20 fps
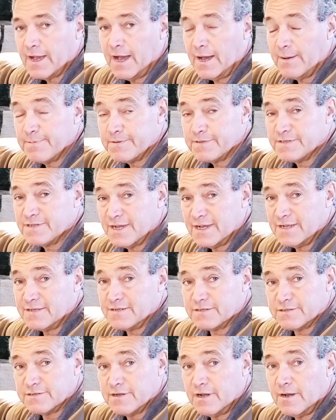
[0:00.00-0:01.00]

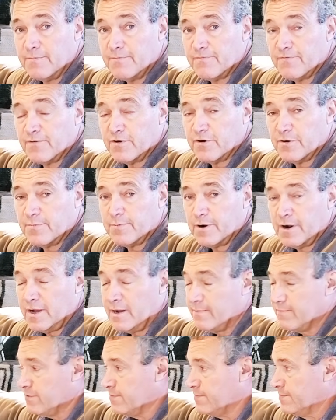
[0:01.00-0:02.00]
compensate some for a
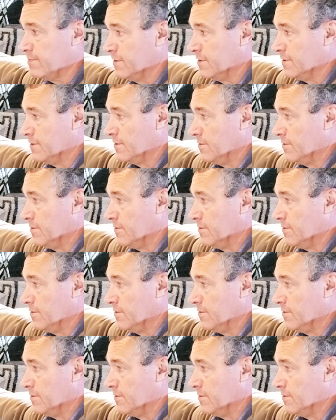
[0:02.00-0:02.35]
problem,